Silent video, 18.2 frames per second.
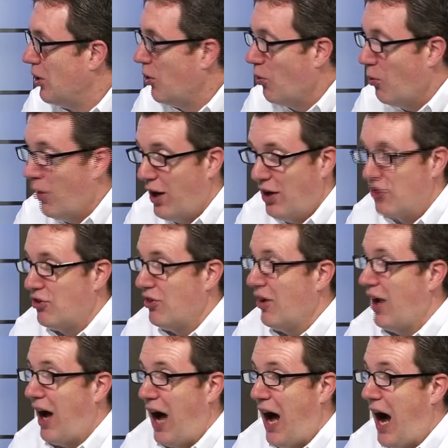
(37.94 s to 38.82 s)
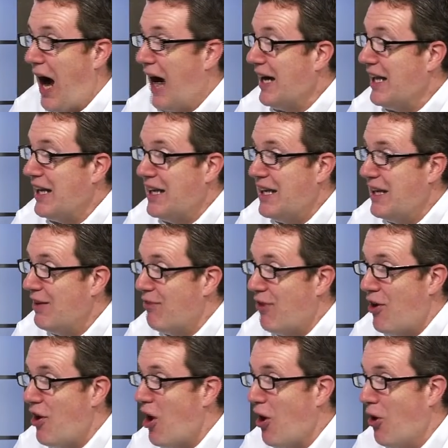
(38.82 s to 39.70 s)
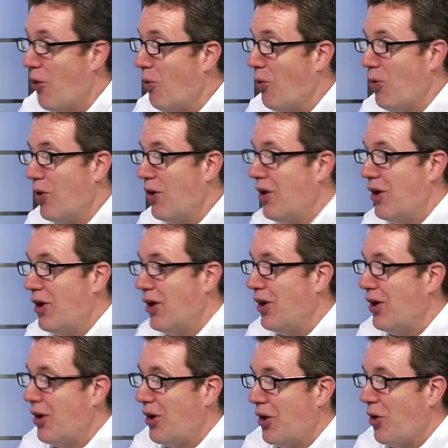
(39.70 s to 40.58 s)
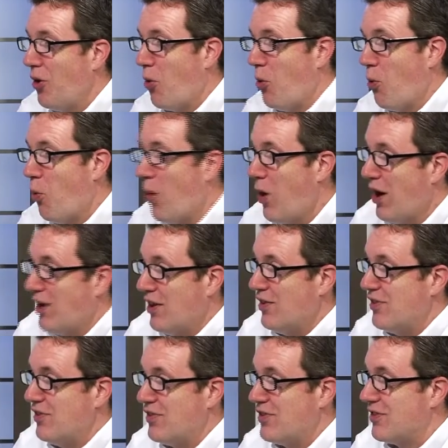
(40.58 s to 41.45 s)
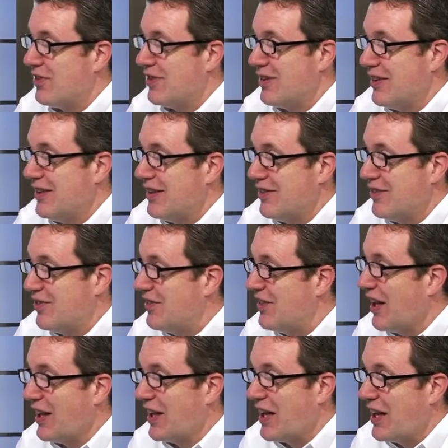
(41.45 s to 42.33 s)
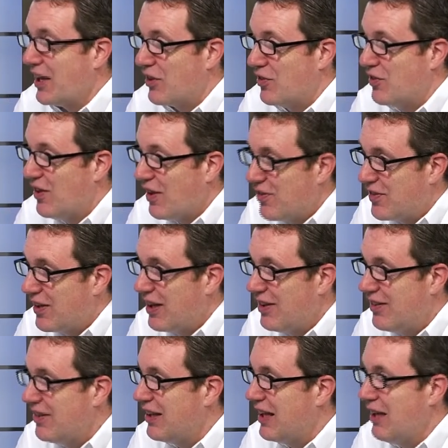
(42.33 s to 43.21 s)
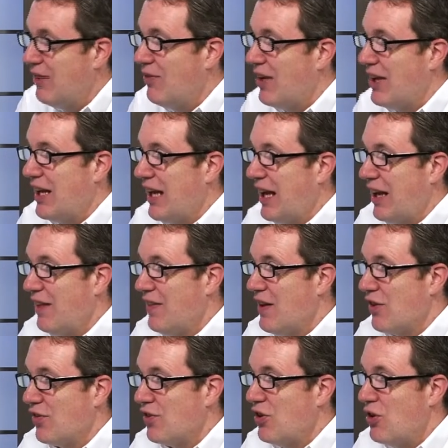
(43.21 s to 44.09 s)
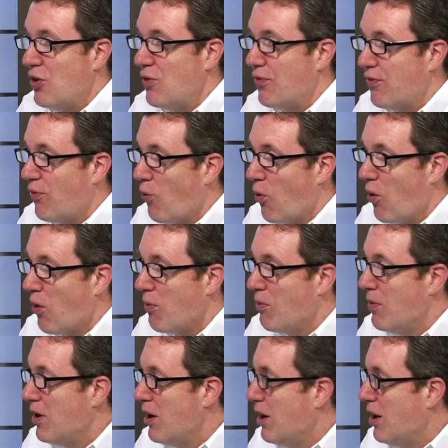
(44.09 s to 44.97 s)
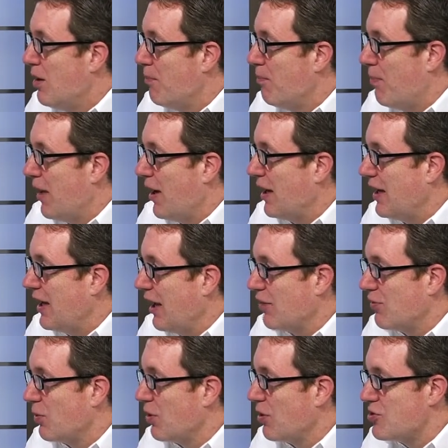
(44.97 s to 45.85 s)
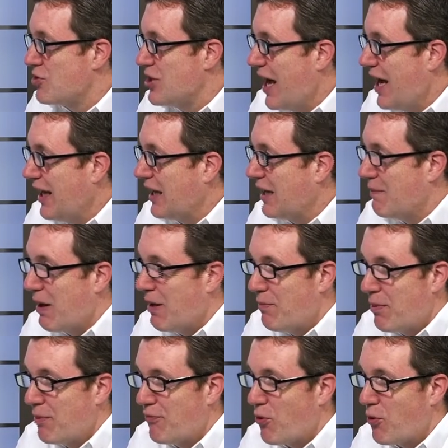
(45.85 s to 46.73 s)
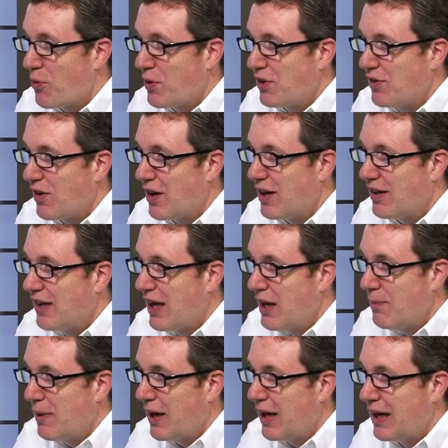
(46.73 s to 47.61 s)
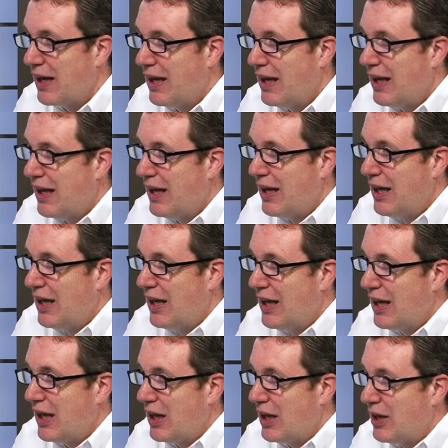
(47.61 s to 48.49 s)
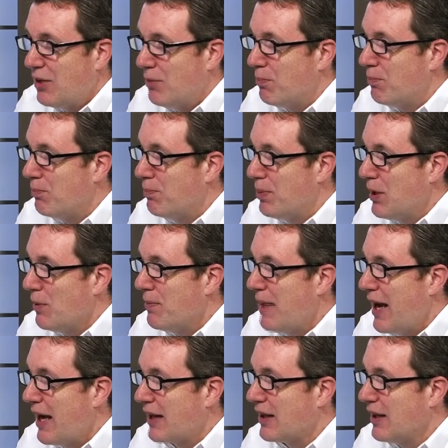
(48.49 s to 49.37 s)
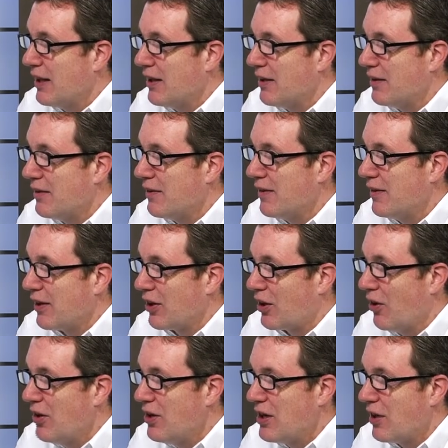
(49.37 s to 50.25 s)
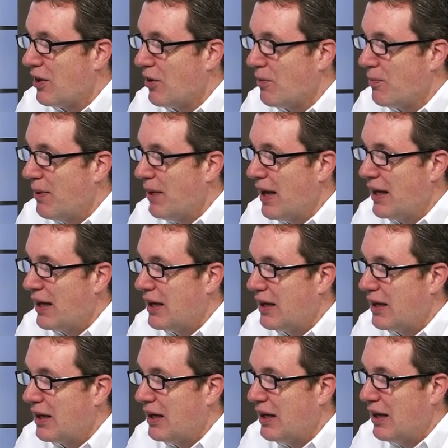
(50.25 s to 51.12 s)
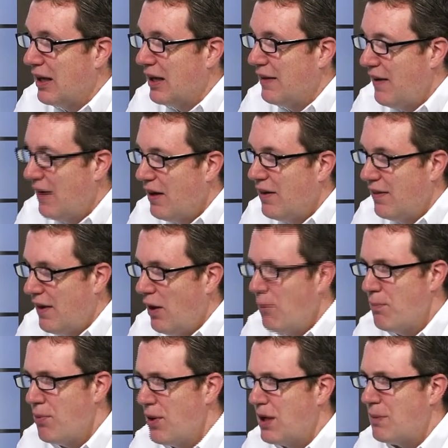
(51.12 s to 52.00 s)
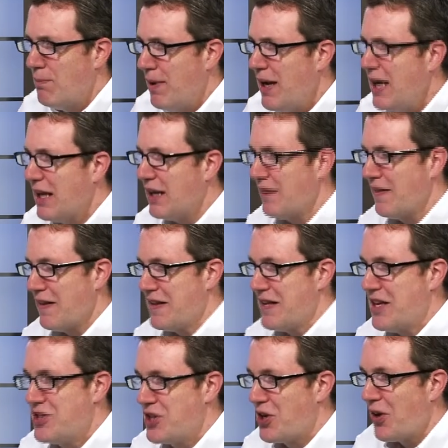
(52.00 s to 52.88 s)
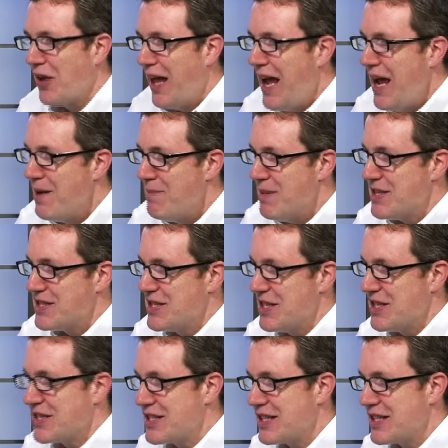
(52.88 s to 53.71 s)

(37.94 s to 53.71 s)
which I didn't even know was still in existence, even in this new form. But as we were chatting about before we started taping, you peel back the, the curtain a little bit, they're, they're pretty big in the digital ad business.